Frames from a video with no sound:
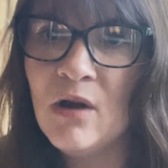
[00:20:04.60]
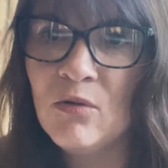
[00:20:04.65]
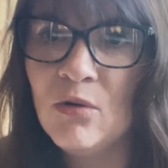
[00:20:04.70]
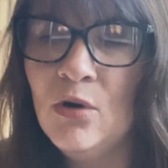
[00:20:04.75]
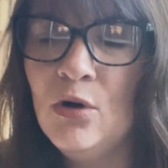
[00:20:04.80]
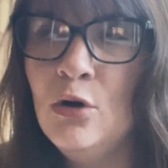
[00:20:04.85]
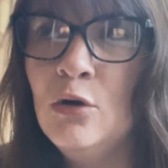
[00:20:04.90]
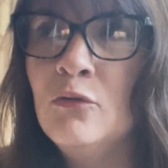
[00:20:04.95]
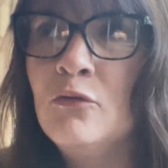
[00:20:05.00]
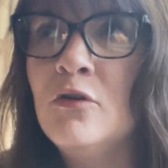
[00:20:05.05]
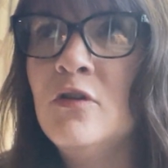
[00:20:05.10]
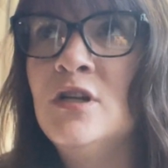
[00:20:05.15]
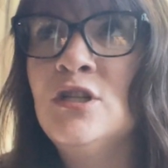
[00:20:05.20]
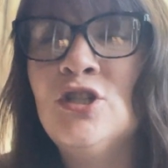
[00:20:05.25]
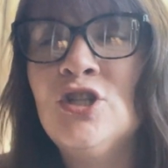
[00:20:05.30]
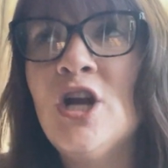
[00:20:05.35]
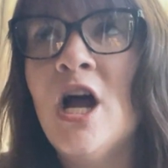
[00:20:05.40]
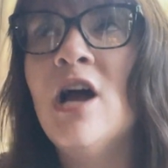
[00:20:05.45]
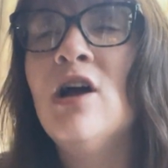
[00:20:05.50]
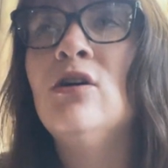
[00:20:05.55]
role for this
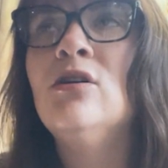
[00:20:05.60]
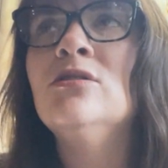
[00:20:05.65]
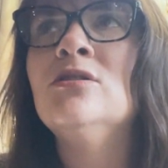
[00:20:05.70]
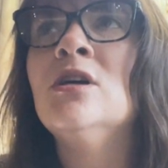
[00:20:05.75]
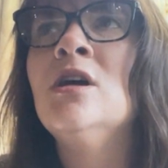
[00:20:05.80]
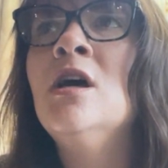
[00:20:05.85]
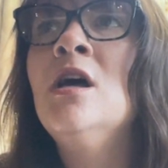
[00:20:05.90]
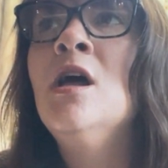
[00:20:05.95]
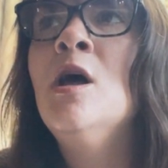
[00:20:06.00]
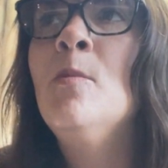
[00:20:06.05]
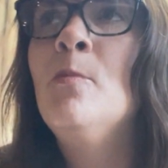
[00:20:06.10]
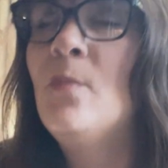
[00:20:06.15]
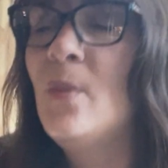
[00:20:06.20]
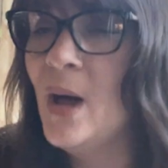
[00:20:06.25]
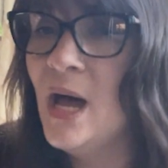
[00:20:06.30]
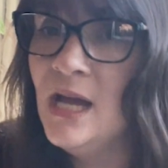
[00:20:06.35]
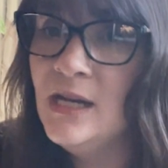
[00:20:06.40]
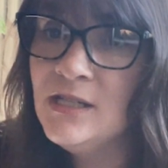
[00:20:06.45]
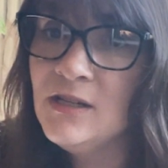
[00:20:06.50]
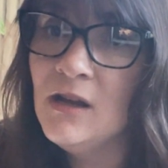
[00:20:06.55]
child.
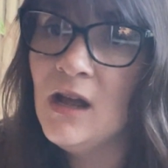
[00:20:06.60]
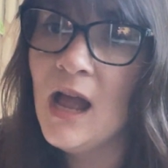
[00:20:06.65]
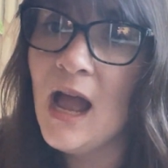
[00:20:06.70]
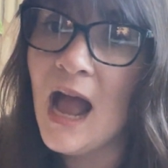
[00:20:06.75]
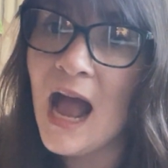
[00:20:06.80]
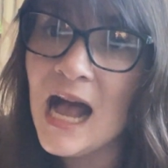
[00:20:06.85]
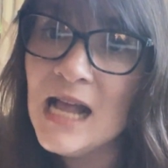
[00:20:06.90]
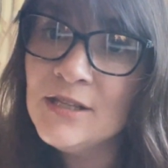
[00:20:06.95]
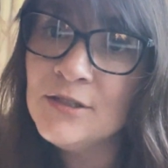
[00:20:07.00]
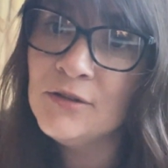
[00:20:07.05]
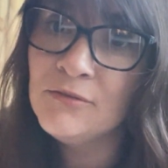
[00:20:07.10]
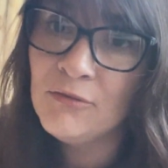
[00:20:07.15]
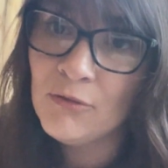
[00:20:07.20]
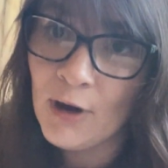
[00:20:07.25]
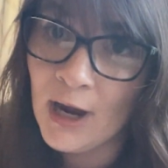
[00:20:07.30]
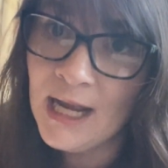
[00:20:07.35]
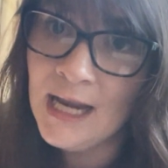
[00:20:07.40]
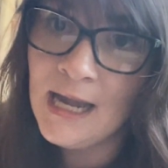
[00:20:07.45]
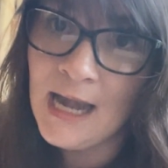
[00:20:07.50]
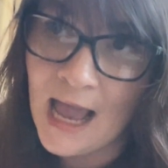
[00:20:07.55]
But as of
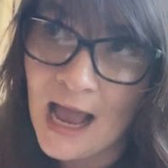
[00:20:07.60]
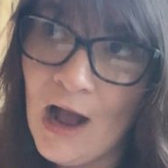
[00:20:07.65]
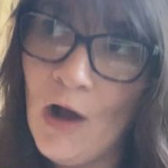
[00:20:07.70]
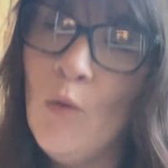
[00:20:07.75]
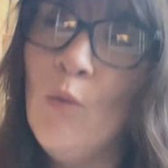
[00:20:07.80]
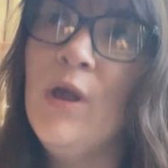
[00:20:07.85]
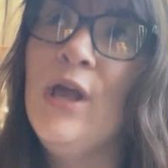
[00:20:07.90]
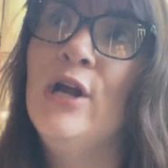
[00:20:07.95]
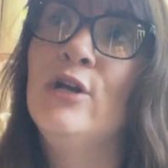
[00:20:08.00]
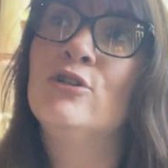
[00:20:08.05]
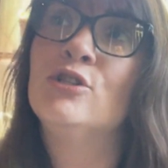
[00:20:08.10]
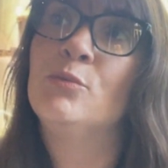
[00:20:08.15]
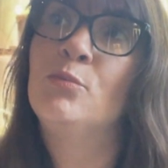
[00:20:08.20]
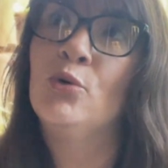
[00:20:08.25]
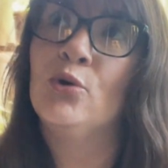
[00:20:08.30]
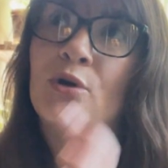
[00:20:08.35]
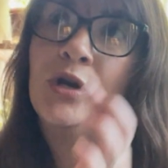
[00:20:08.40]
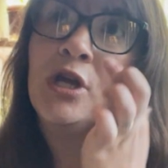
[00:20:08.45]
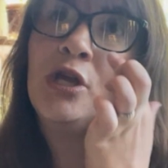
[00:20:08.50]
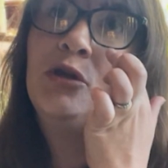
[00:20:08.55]
right now, we are
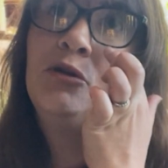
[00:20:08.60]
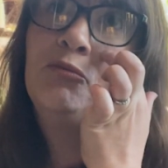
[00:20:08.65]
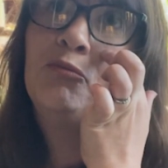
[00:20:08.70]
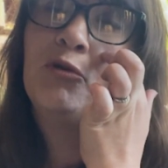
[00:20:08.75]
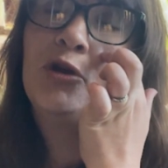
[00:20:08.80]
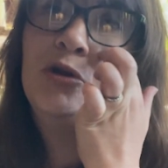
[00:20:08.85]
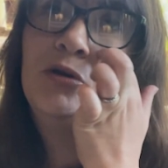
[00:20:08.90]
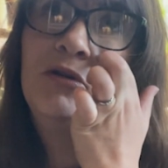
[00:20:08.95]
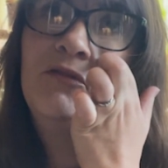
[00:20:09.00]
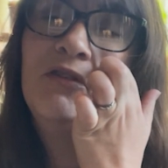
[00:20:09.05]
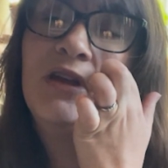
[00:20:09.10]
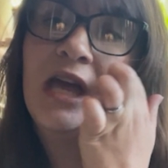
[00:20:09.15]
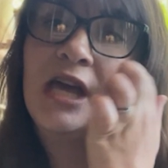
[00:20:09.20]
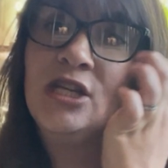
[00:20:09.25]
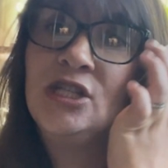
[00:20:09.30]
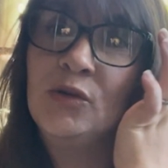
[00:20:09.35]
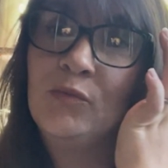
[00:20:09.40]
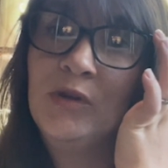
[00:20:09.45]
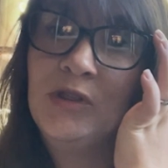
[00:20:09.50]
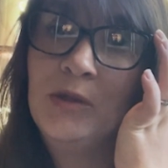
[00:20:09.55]
supporting
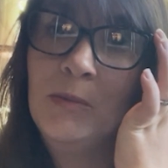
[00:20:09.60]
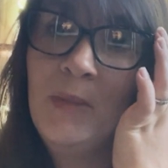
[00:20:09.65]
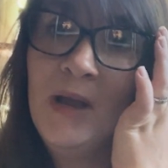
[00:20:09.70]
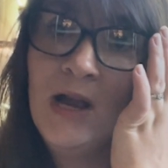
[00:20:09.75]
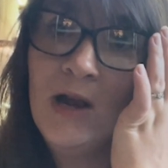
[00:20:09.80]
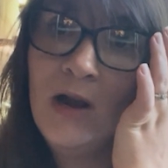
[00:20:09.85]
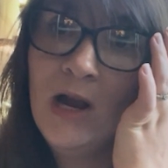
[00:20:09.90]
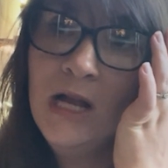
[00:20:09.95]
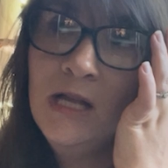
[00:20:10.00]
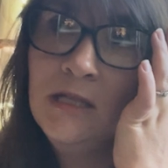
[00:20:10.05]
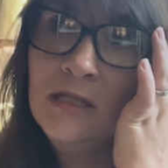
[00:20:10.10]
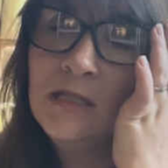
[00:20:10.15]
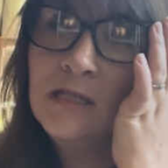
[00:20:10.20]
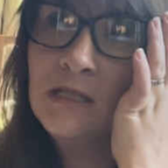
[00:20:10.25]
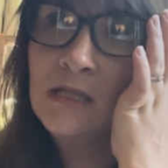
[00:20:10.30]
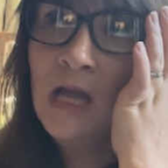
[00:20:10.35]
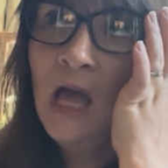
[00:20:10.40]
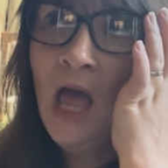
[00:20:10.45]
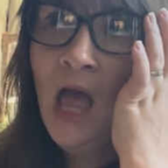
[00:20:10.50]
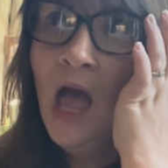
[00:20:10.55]
reunification with the parents.